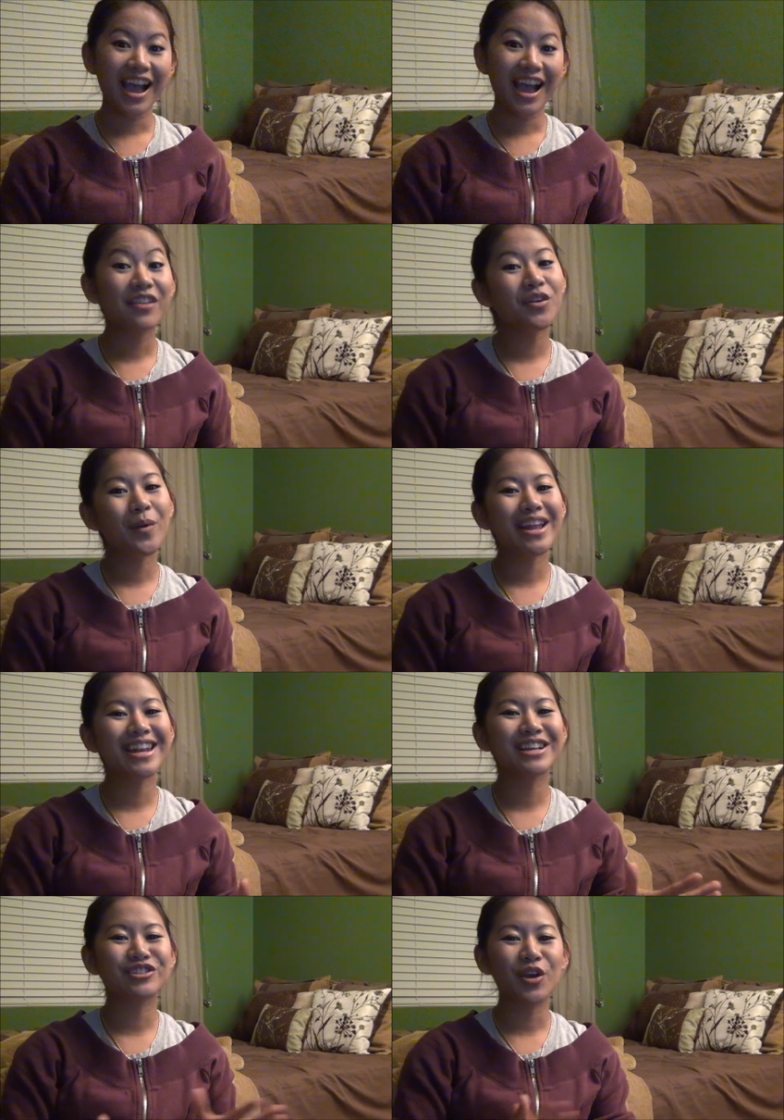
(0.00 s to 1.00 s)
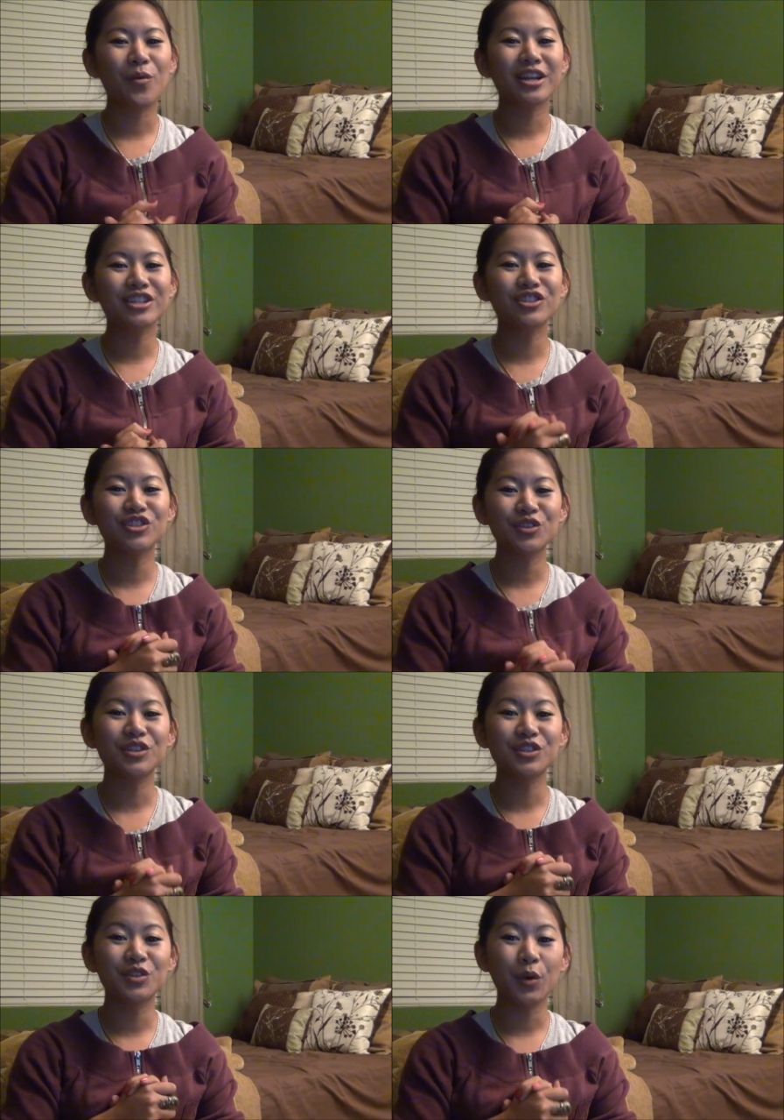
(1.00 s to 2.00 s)
Hi everyone, so I wanted to do
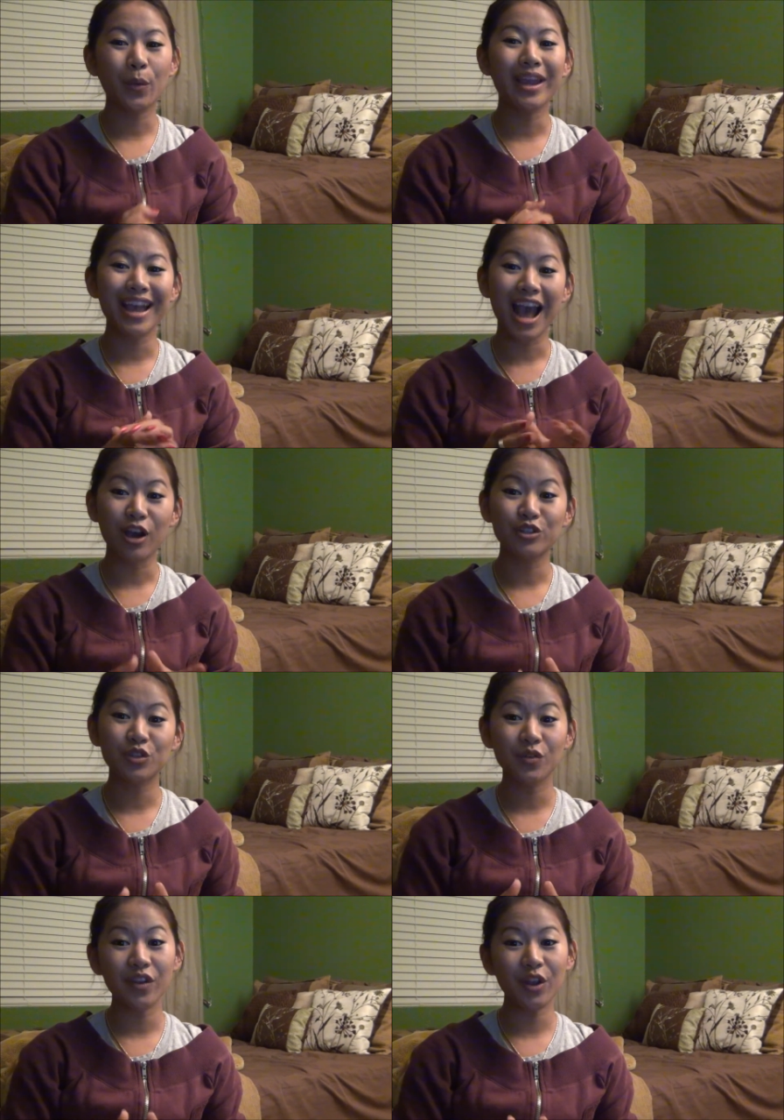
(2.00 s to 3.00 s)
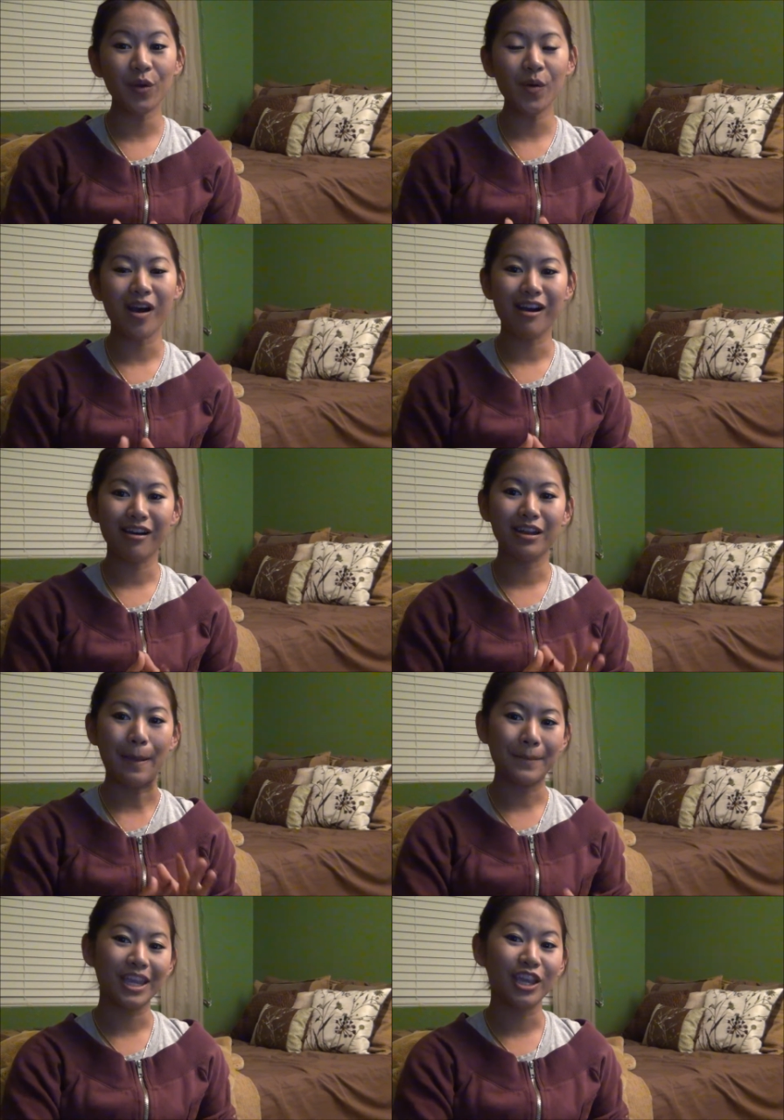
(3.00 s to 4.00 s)
this quick how-to video on
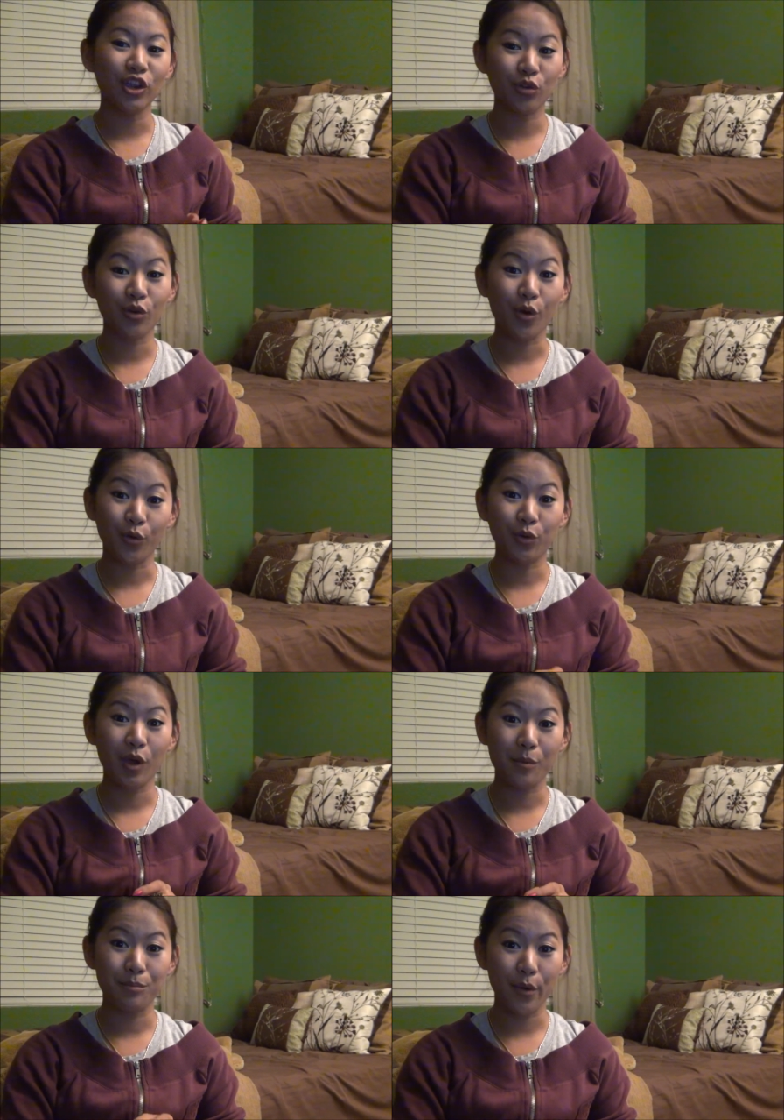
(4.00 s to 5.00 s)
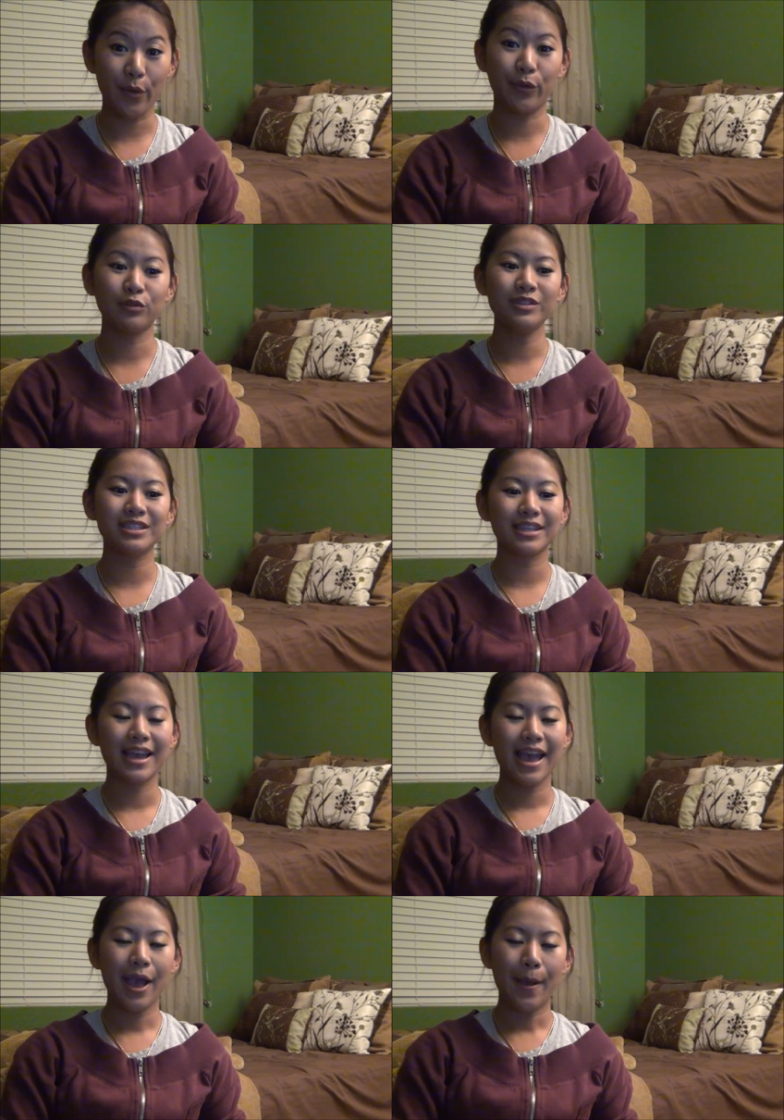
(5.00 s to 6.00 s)
making your own bows
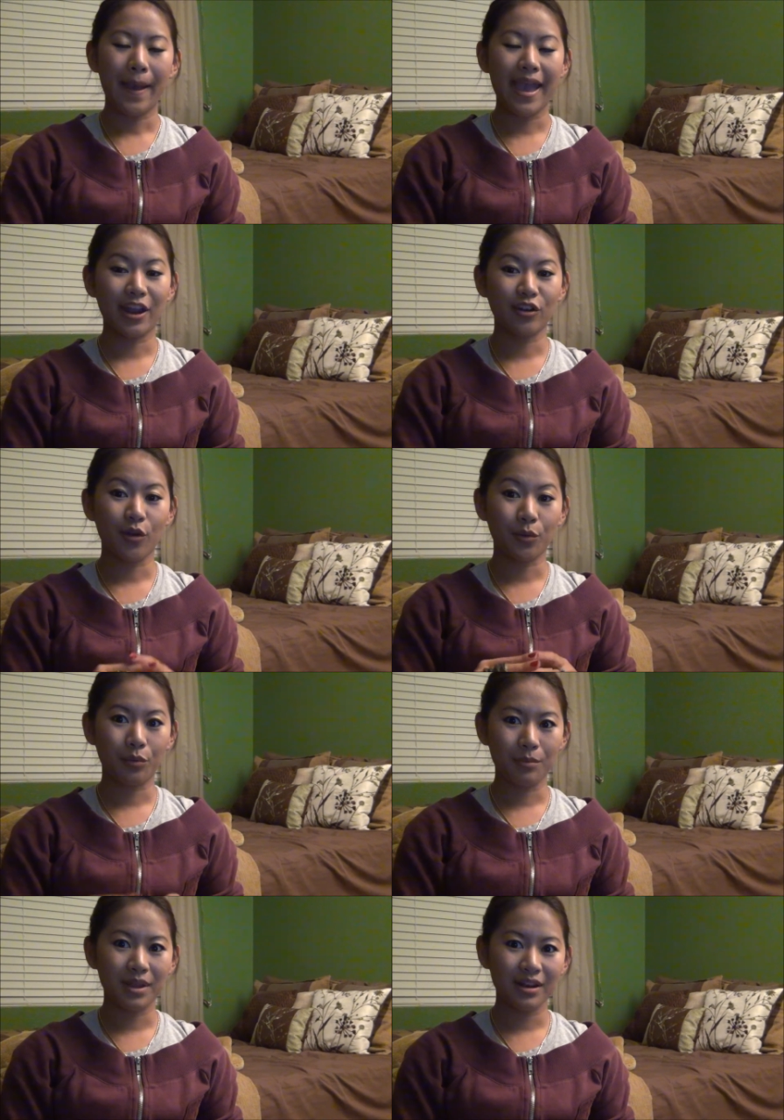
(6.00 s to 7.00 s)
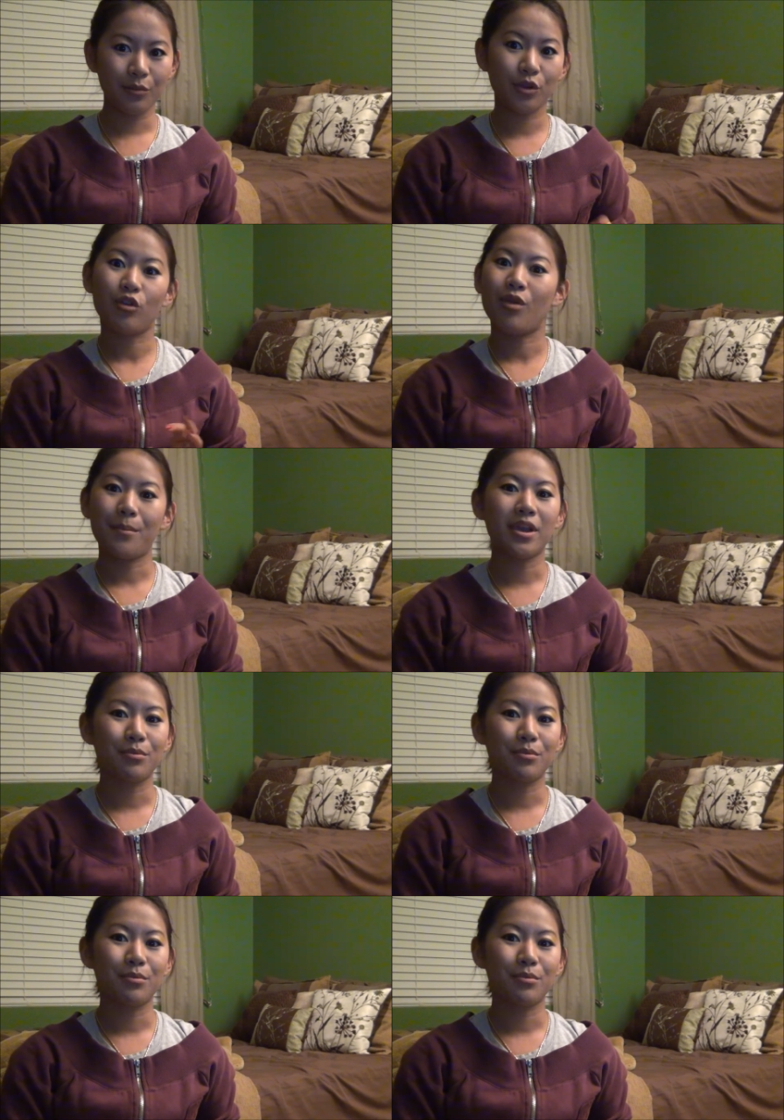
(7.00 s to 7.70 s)
and a ribbon when you're wrapping a